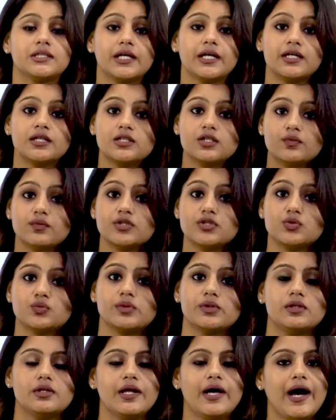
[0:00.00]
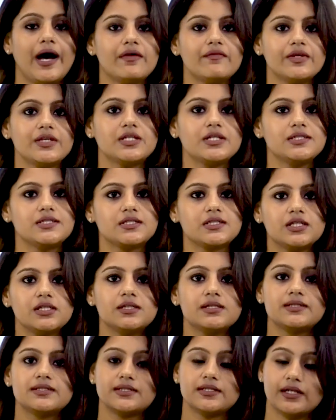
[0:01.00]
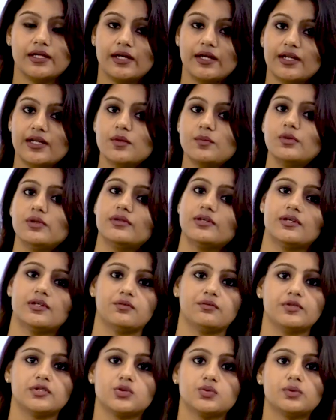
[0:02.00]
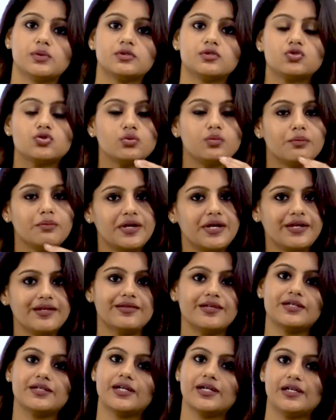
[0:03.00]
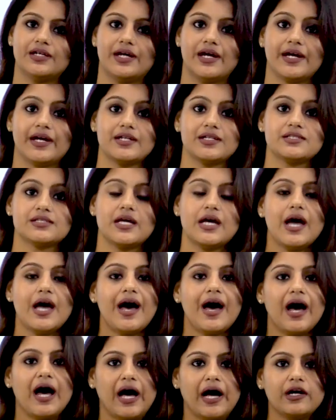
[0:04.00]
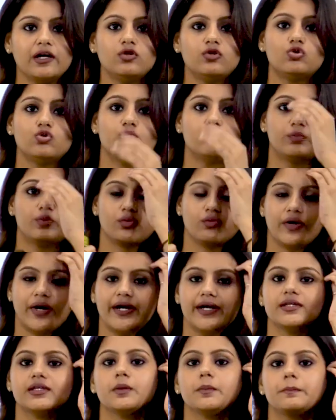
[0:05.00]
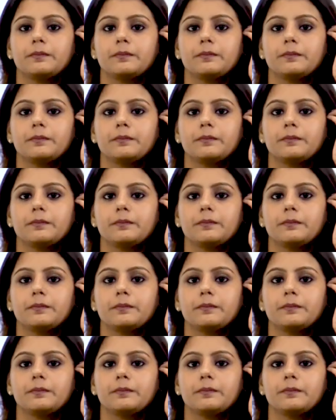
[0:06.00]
the individual having these skills, enable the individuals to meet the deadlines and to provide